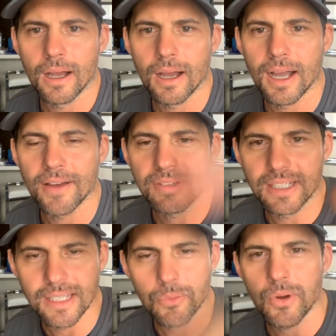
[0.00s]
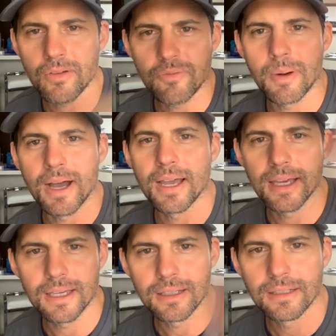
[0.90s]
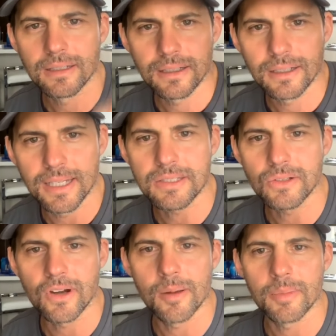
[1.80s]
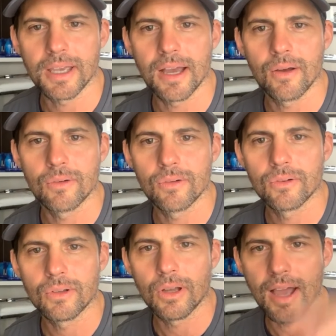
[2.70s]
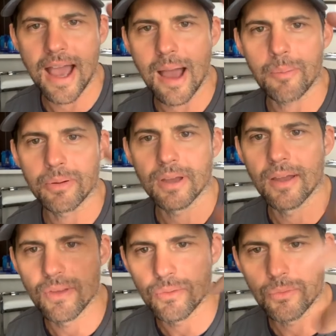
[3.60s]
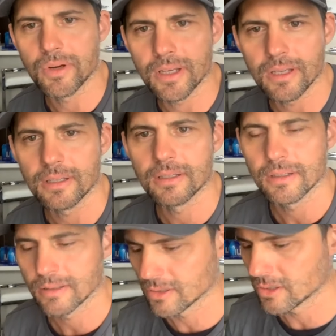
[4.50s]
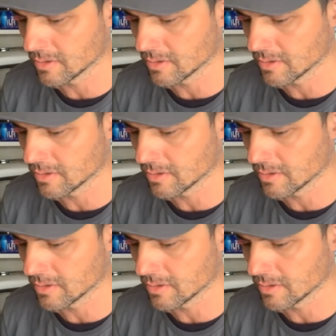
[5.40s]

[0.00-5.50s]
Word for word: I have to get rid of my Instagram account app and then redo